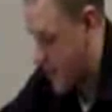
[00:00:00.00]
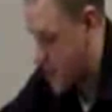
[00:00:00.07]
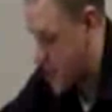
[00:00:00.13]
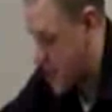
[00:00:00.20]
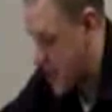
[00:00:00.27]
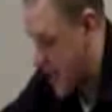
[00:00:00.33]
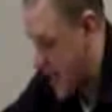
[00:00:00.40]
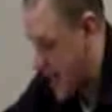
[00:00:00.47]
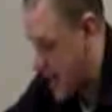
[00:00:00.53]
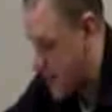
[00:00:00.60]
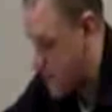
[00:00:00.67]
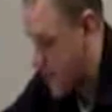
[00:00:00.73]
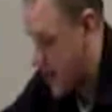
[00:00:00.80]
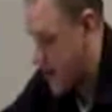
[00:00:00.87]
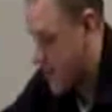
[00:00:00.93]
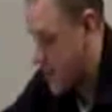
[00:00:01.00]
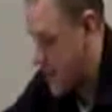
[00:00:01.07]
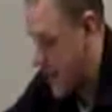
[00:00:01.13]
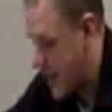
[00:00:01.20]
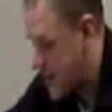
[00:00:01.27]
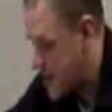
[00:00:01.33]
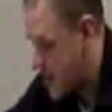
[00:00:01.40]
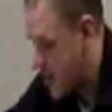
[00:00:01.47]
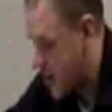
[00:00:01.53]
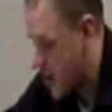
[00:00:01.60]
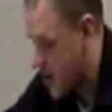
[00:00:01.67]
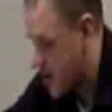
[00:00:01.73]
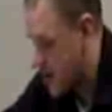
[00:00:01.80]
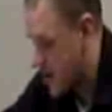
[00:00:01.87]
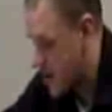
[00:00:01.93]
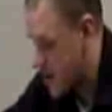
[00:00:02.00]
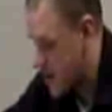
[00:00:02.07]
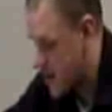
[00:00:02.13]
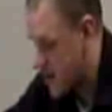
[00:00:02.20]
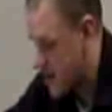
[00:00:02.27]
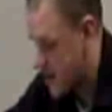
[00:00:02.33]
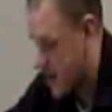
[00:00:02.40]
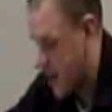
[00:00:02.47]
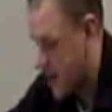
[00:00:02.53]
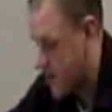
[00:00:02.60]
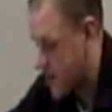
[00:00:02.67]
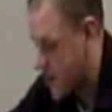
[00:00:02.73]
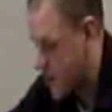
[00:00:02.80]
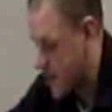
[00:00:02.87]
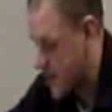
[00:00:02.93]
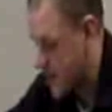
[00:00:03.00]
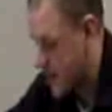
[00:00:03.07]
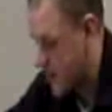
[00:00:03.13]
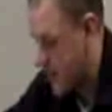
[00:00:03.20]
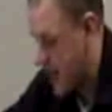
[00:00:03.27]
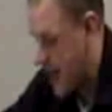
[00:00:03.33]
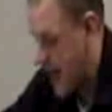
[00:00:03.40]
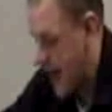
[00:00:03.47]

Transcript: for she came from the ends of the earth to listen to Solomon's wisdom,